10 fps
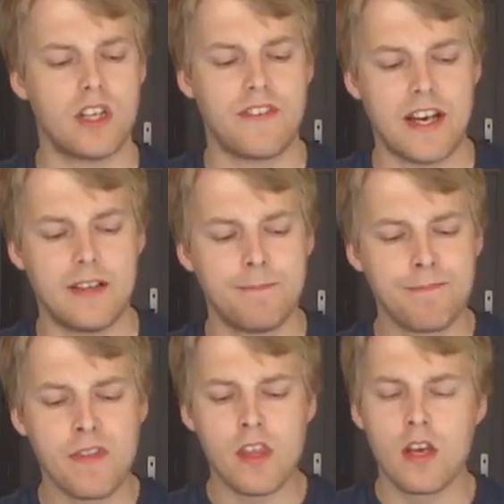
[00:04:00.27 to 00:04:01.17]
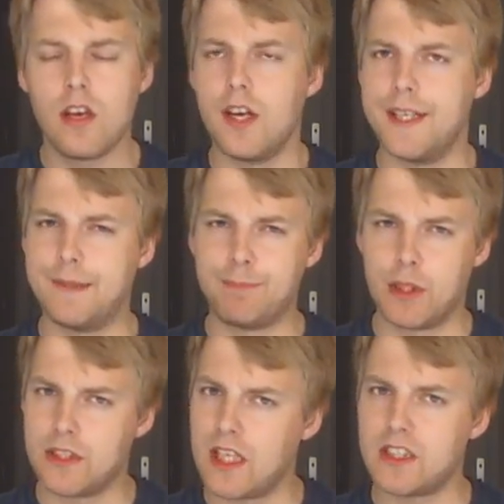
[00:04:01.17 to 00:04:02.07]
I've had.
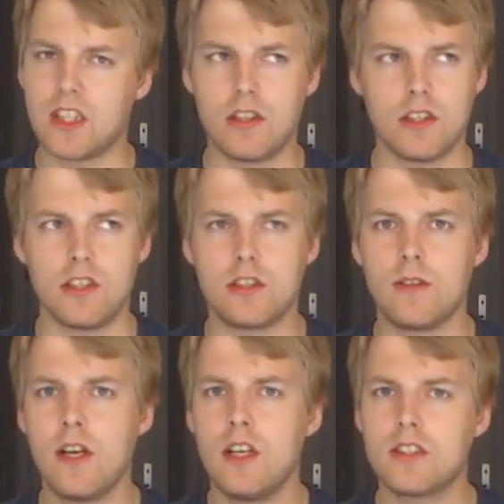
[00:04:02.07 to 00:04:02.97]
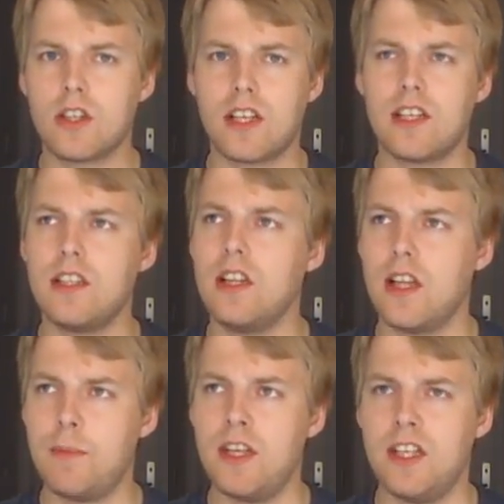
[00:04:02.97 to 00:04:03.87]
But nice tartness. It's got a
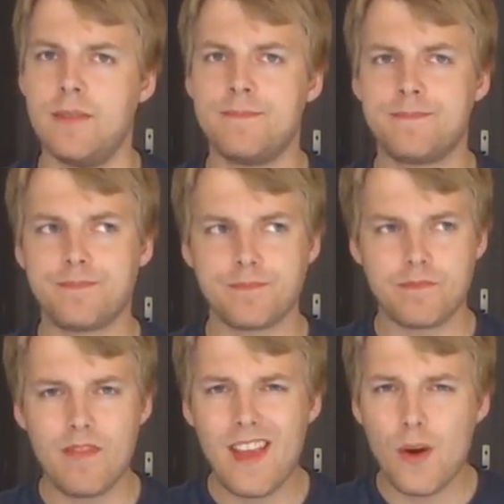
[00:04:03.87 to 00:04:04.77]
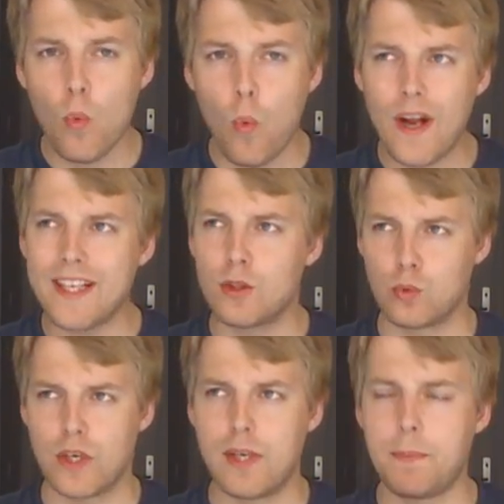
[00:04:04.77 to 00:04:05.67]
lemony, white
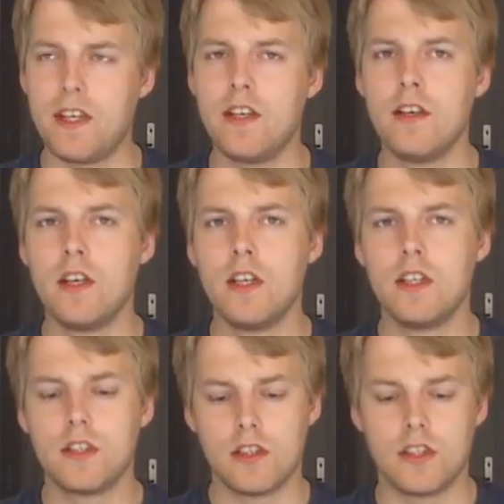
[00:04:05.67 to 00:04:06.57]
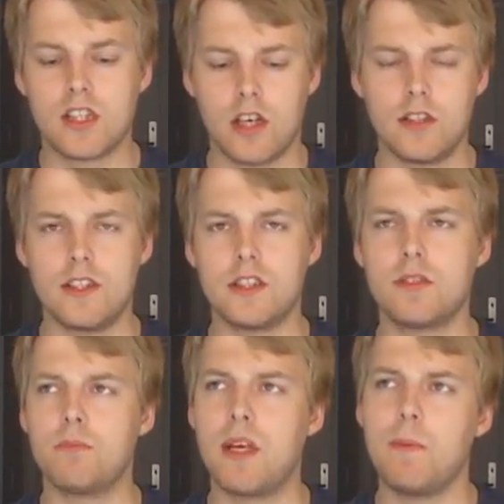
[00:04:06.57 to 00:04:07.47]
grapey
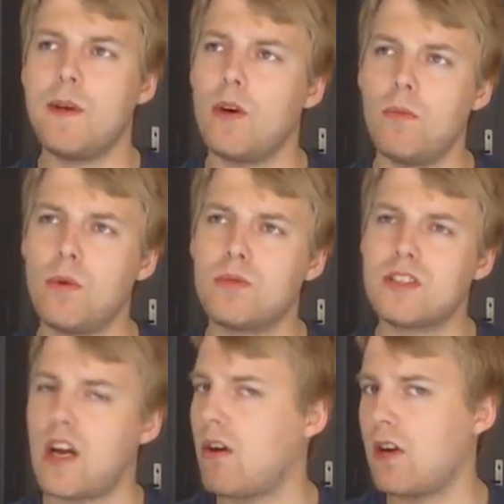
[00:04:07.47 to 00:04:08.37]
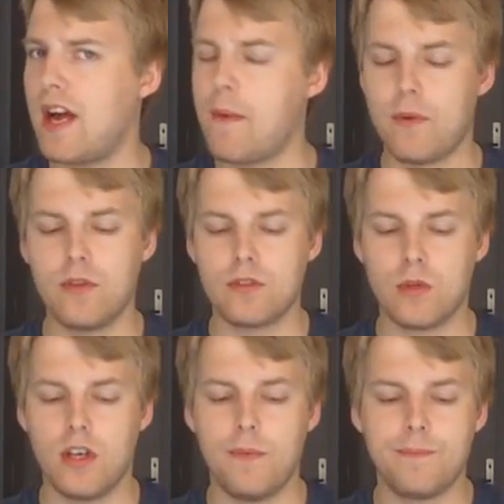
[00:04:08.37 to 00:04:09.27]
tartness. Maybe almost sour apple as
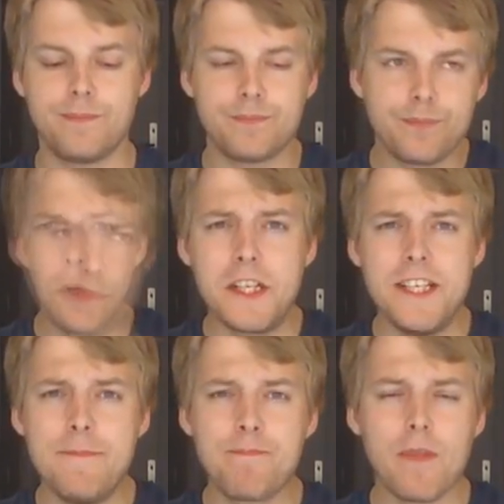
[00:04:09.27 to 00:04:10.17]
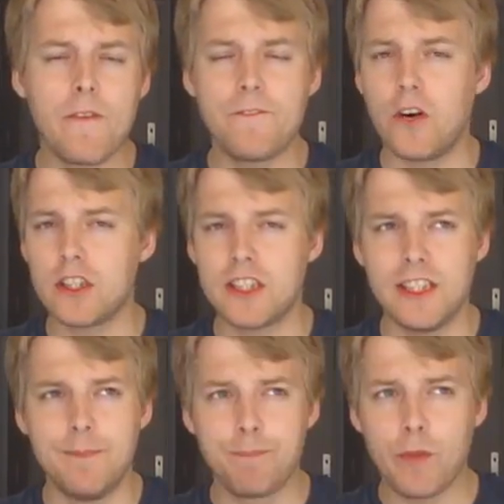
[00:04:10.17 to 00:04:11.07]
well. Oaky,
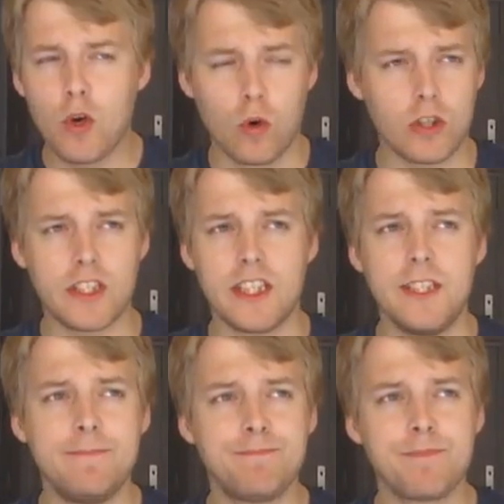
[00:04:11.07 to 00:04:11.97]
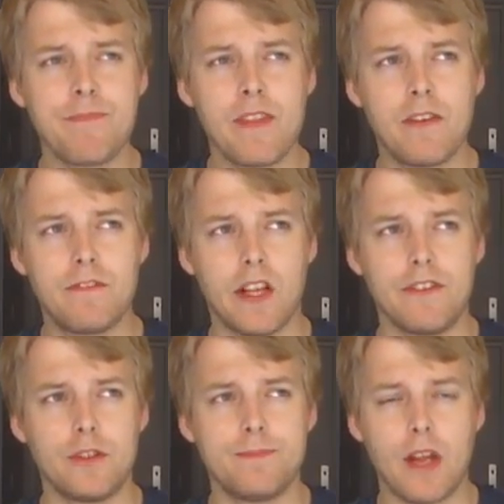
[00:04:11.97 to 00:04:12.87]
funky, corky
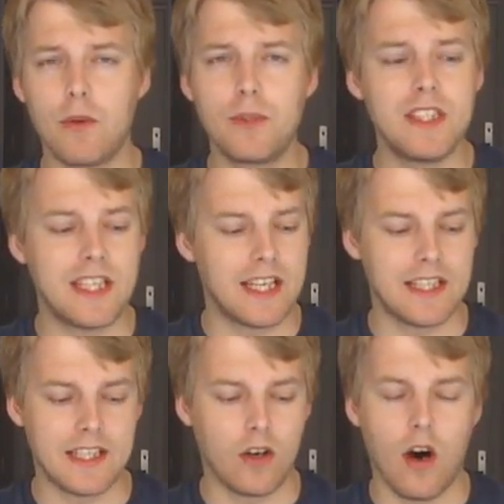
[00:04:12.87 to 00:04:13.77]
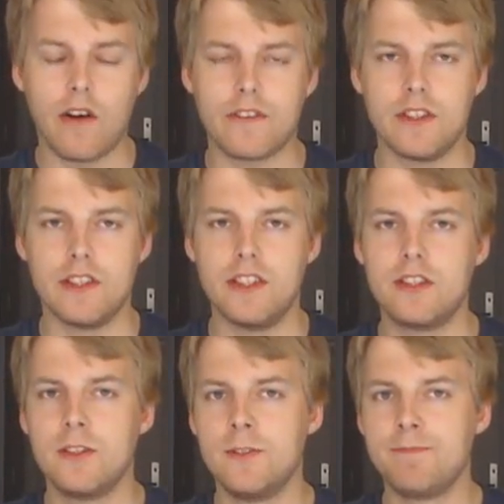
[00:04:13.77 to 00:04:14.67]
flavor. I really get that often in these